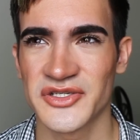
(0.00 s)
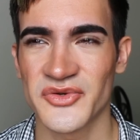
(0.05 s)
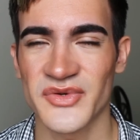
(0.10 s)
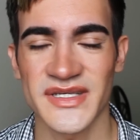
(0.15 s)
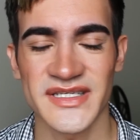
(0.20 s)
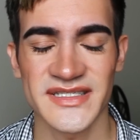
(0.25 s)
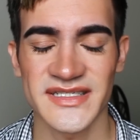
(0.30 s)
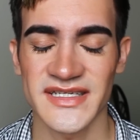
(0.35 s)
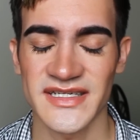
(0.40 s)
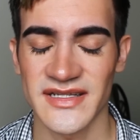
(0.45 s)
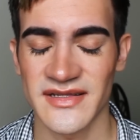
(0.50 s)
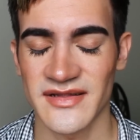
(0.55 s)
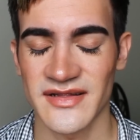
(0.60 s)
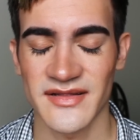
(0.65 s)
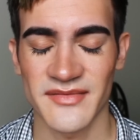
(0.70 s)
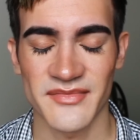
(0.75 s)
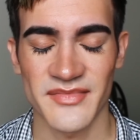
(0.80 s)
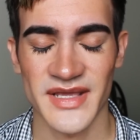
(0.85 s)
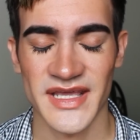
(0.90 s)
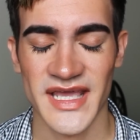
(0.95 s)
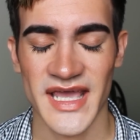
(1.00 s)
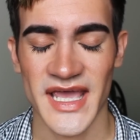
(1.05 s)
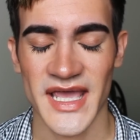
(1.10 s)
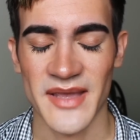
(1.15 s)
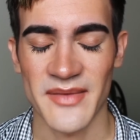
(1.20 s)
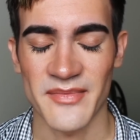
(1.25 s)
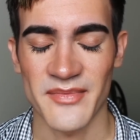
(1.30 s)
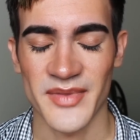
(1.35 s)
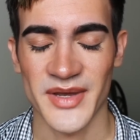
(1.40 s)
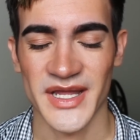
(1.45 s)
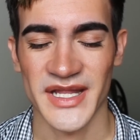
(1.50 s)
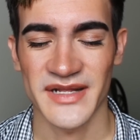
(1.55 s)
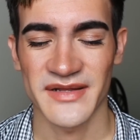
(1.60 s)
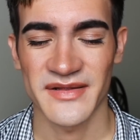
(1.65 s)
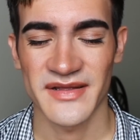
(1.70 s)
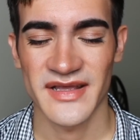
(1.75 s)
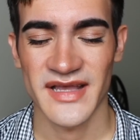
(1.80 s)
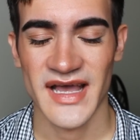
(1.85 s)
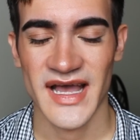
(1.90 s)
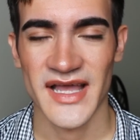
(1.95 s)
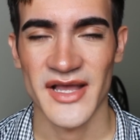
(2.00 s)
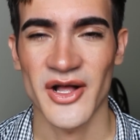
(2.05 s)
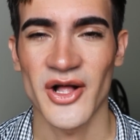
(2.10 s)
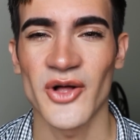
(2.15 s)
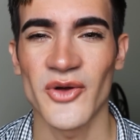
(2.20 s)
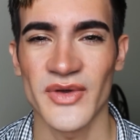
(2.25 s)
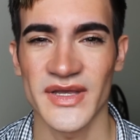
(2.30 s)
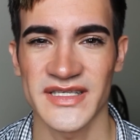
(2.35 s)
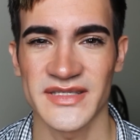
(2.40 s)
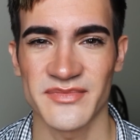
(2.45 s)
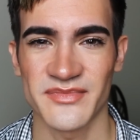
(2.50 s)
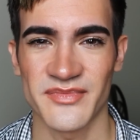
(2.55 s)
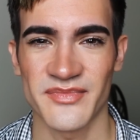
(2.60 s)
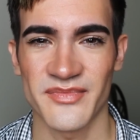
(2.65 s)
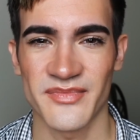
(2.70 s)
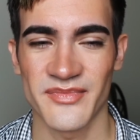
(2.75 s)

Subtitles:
twisted it became, but I always